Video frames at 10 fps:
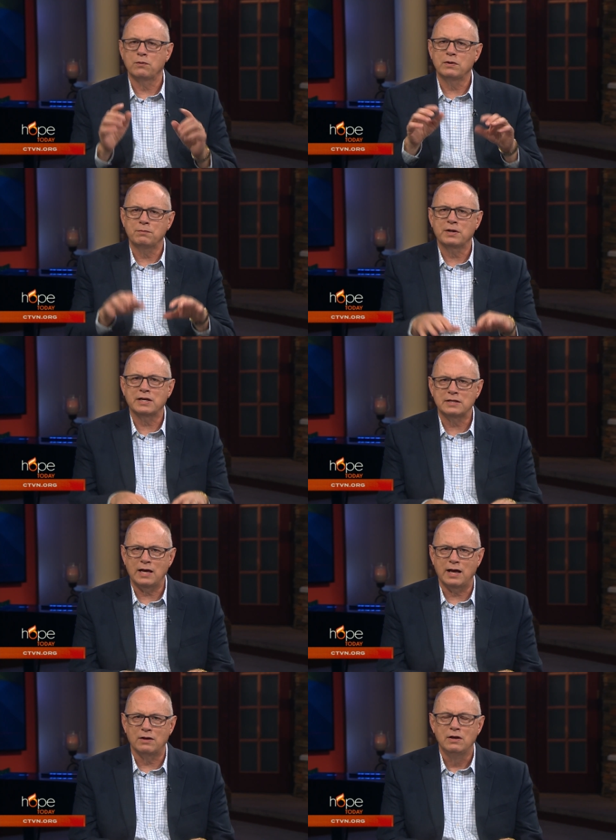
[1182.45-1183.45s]
We want to bring it
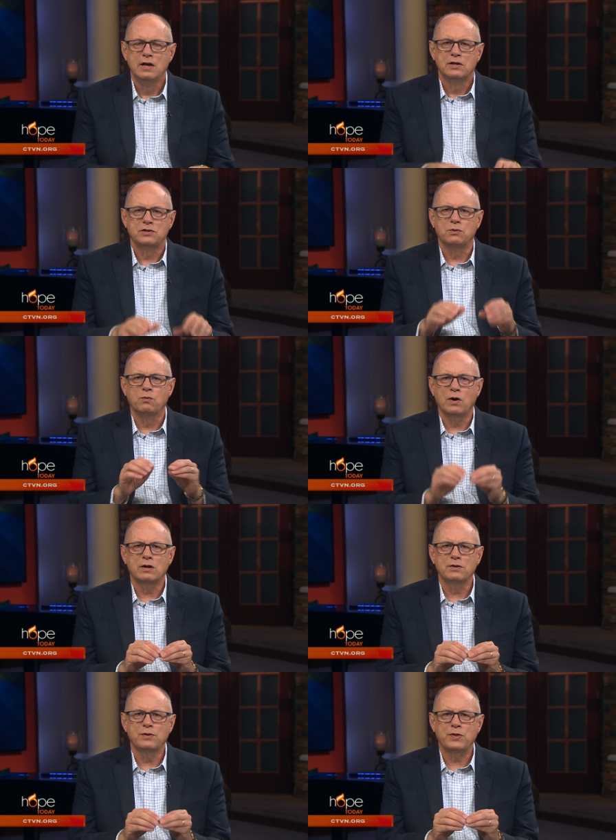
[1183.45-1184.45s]
down to what
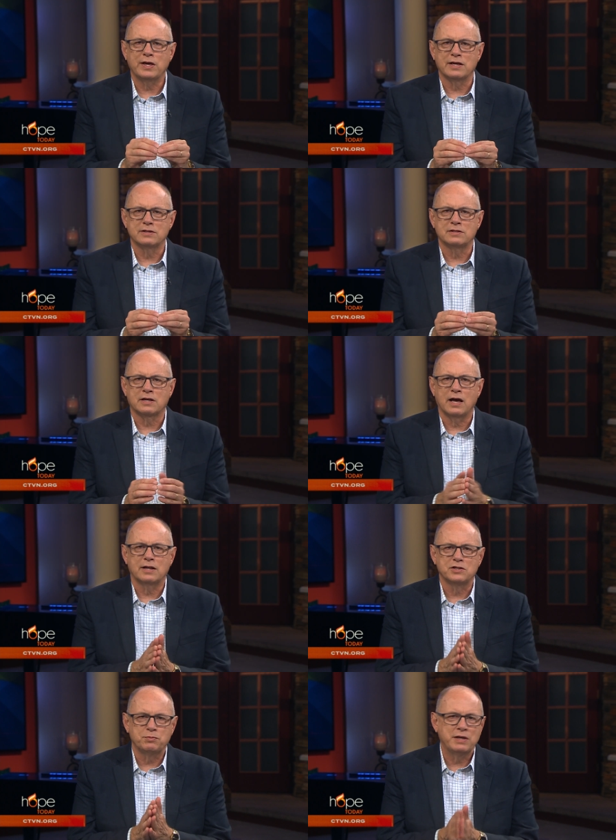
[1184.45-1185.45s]
are the things that
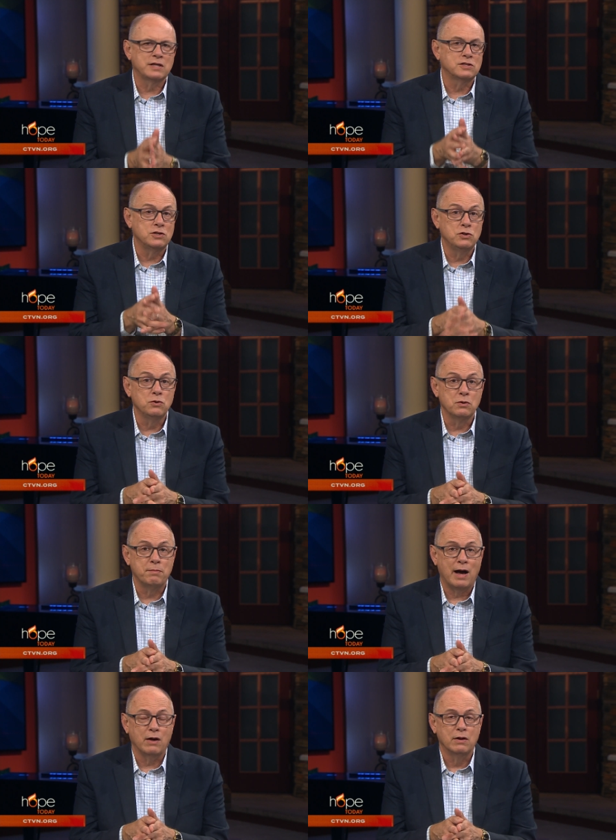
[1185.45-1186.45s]
God is speaking to you
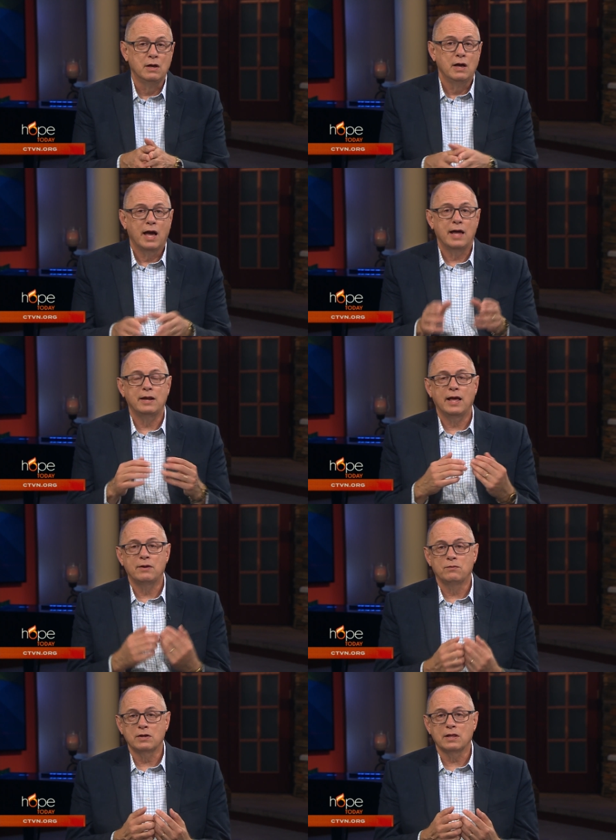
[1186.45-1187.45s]
about. And,
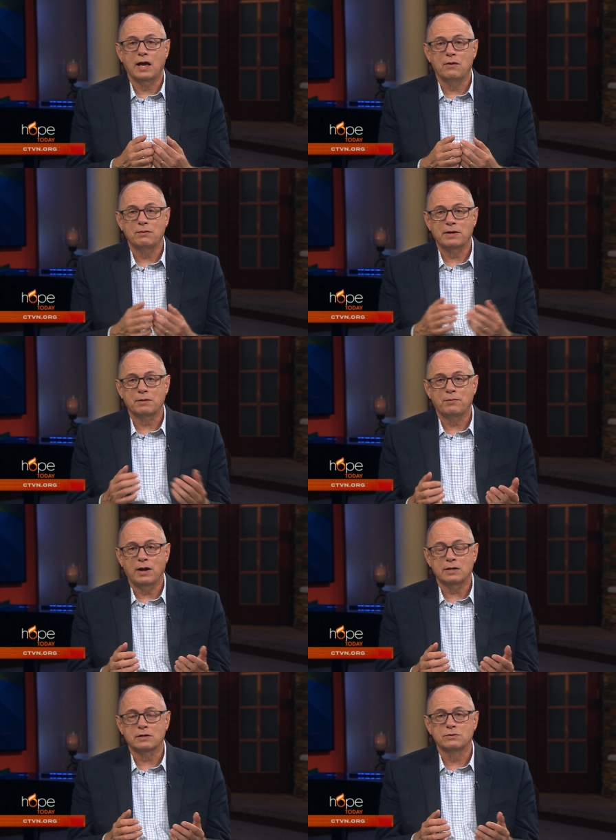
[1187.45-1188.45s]
and really, I want to make it
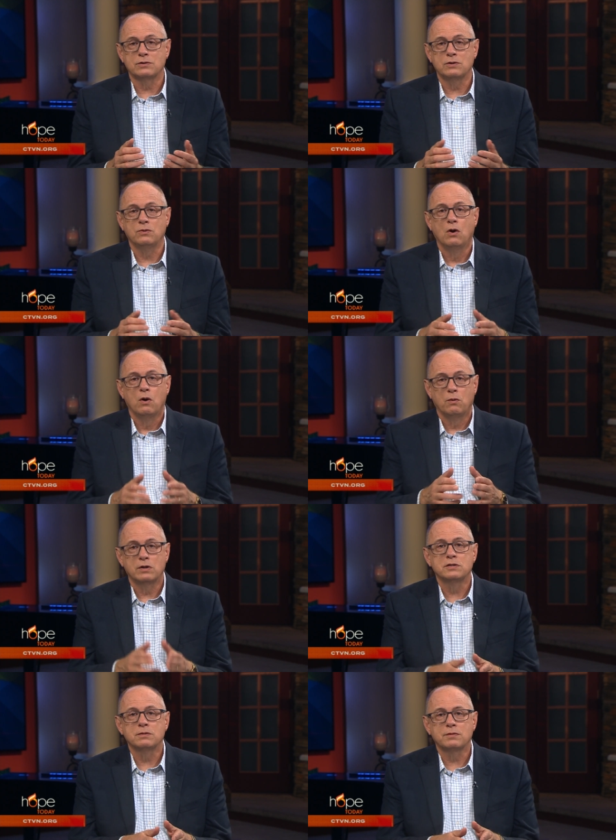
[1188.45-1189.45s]
practical too.
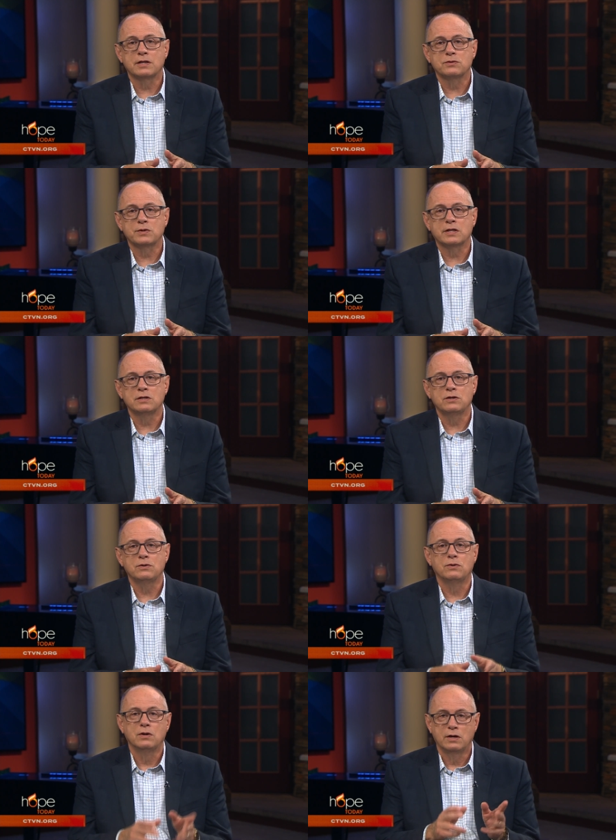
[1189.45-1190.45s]
What are some things we can
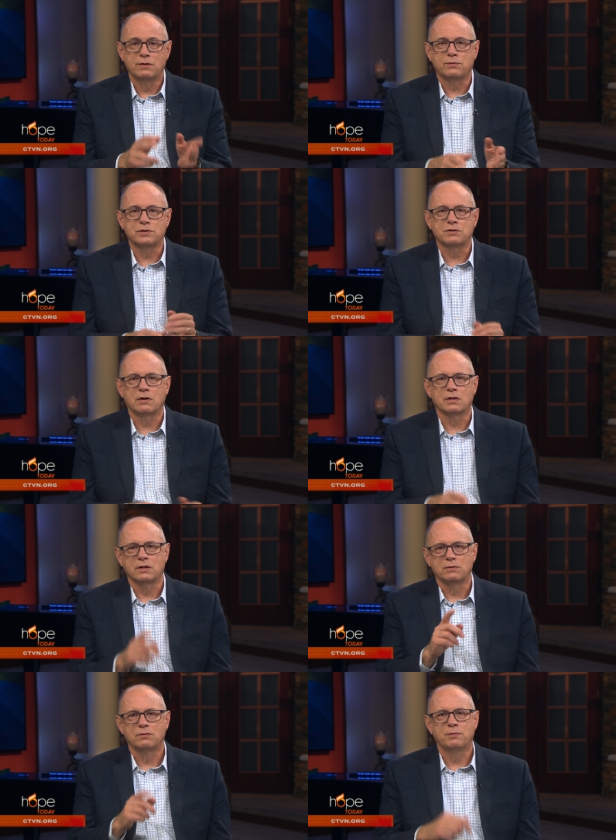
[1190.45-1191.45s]
do if we're
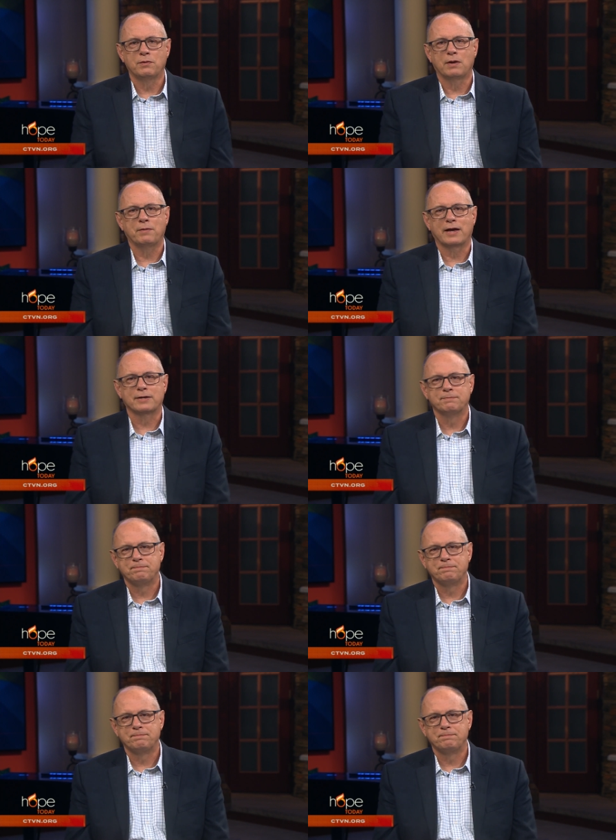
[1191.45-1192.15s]
struggling? We'll be right back.